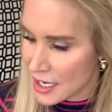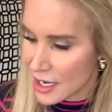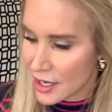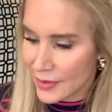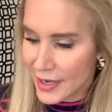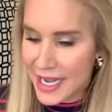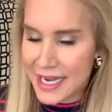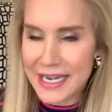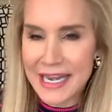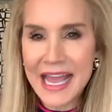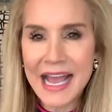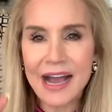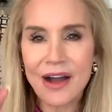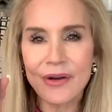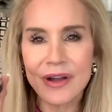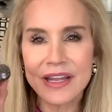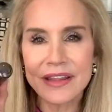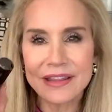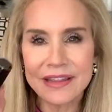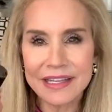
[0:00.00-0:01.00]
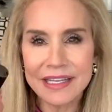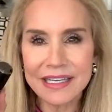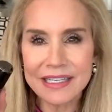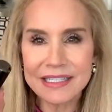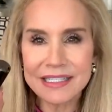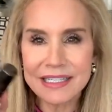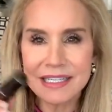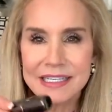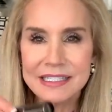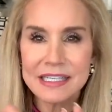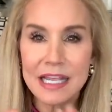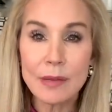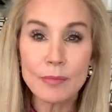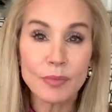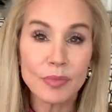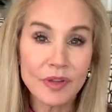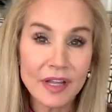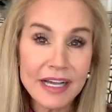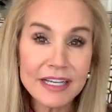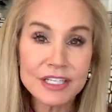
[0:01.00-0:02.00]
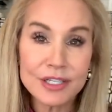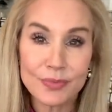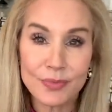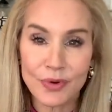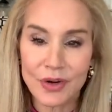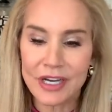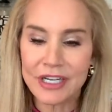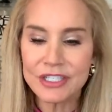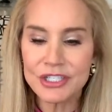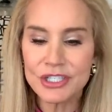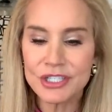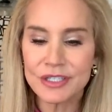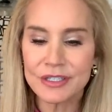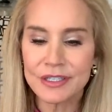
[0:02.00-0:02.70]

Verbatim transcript: Okay, now, and this is a blush brush